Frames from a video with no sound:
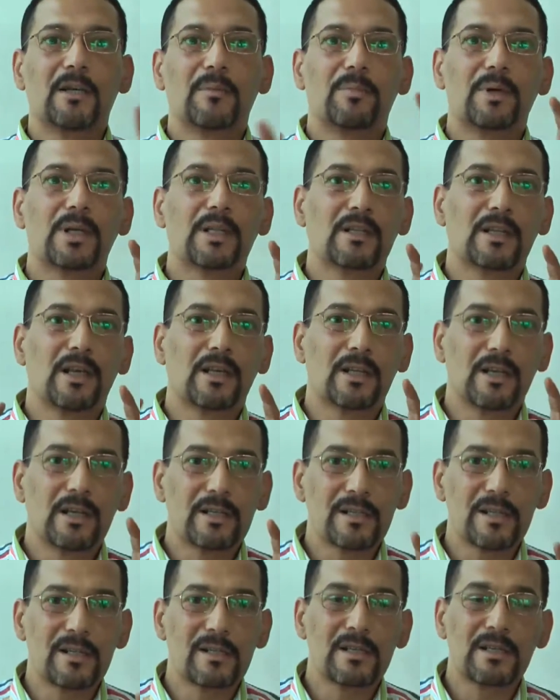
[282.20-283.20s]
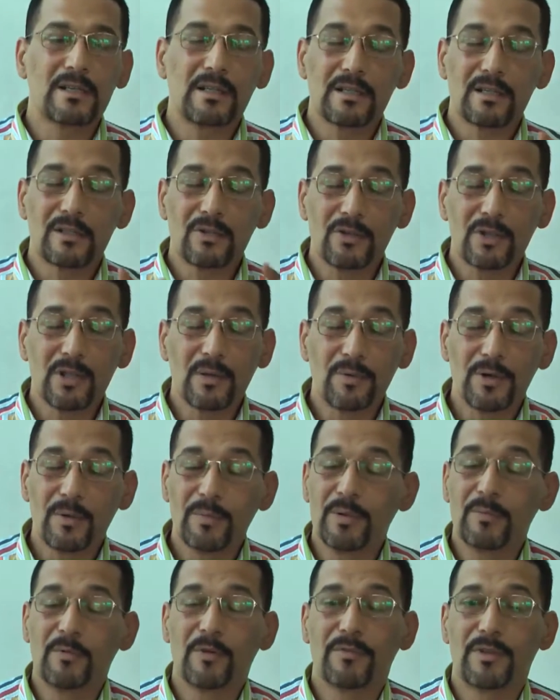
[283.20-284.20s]
But as I said, it's not the
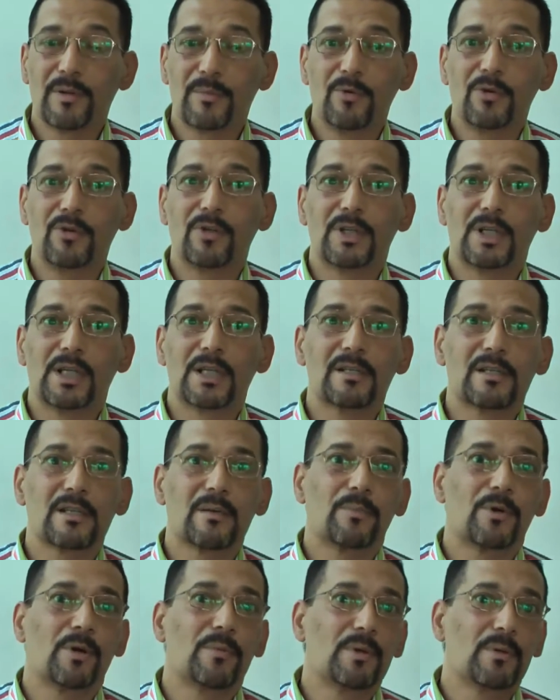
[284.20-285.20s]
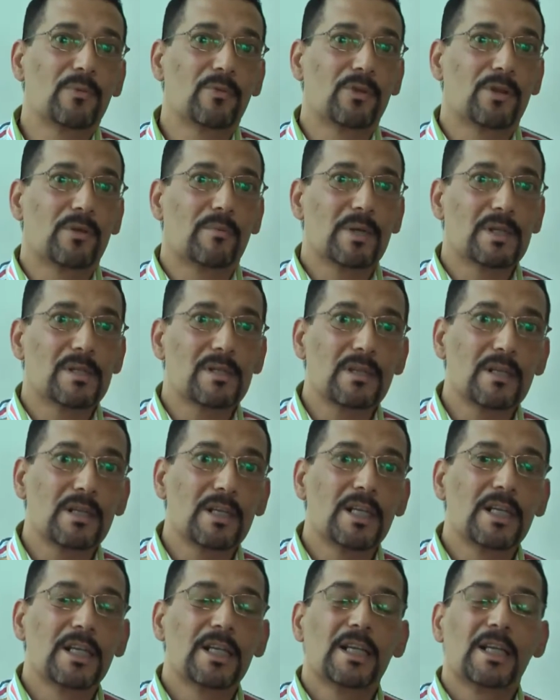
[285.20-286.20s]
problem of the bone. It's the problem with the muscle
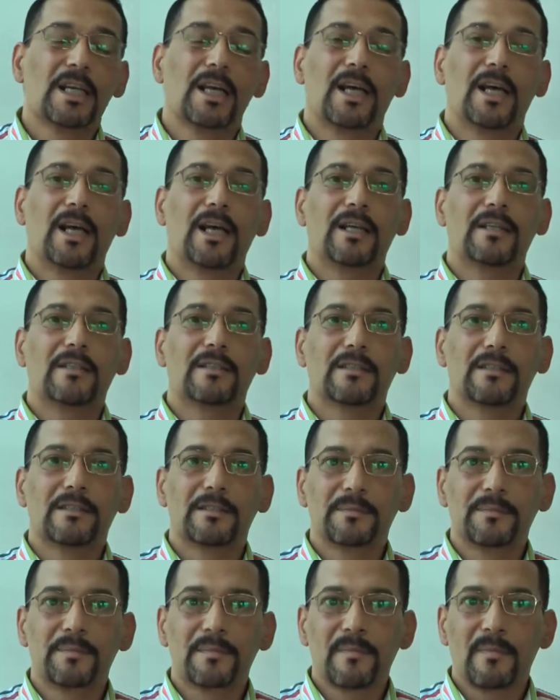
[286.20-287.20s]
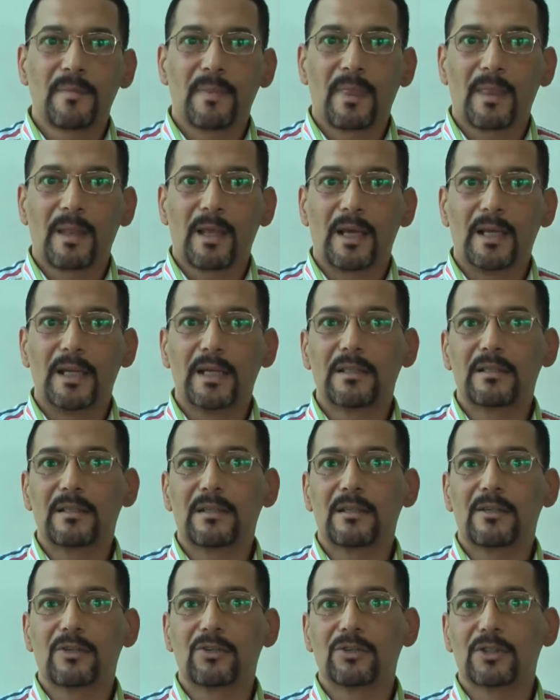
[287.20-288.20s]
and
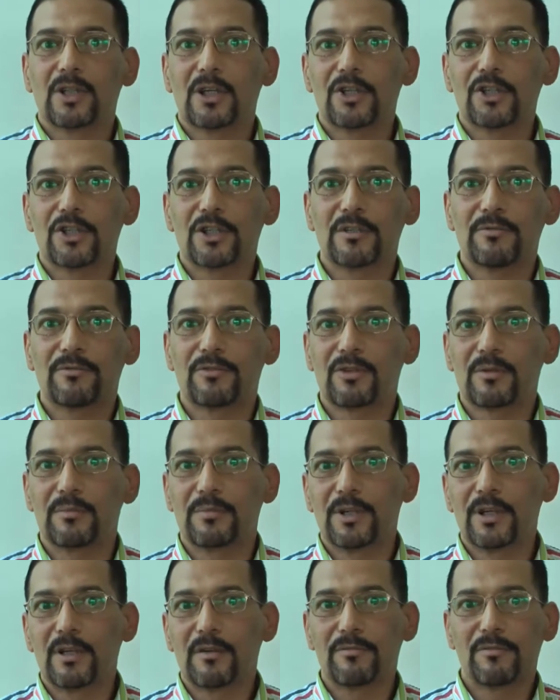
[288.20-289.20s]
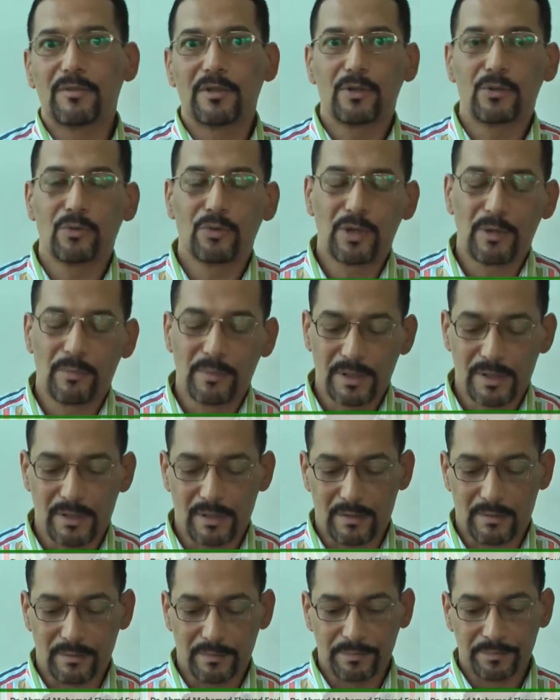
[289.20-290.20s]
electric conduction from nerve to the
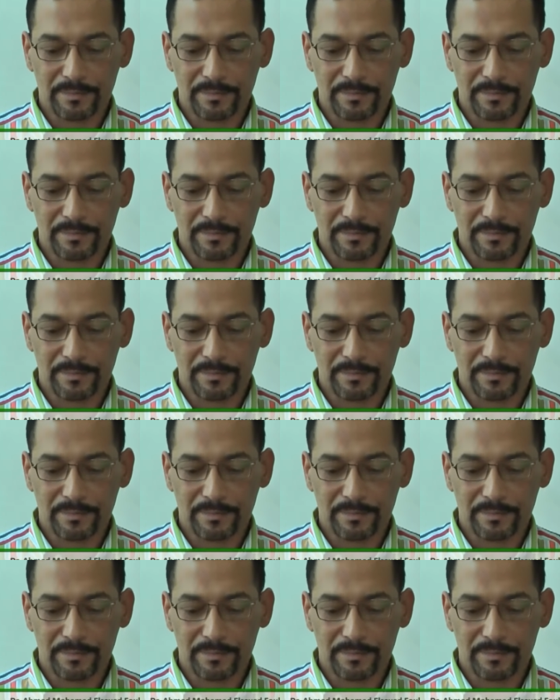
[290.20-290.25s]
muscle.